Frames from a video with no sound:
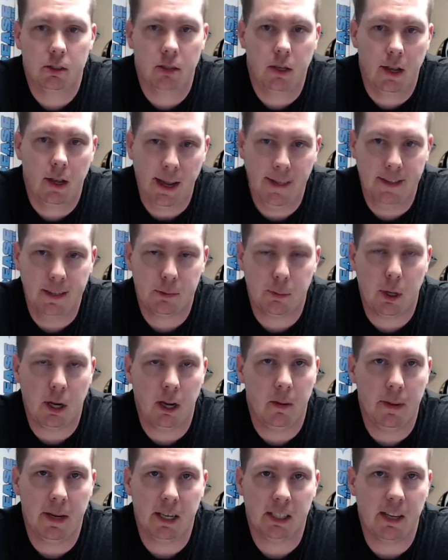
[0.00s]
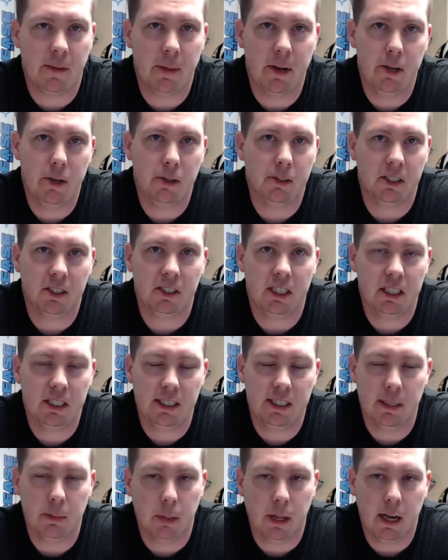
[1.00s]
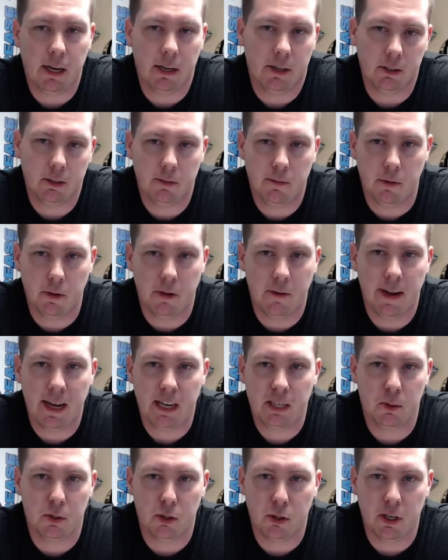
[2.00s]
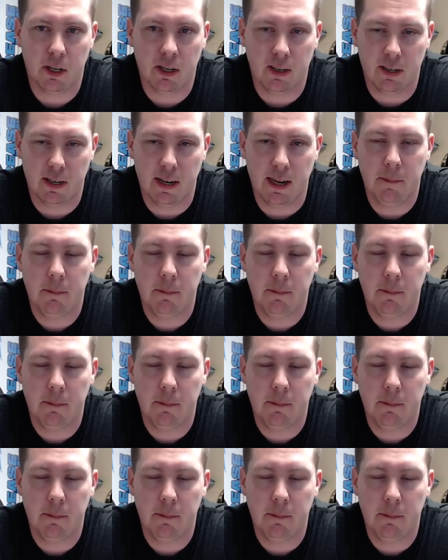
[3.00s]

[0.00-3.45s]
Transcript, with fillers: and that's probably because I've been using CCM blockers for the vast majority of the time.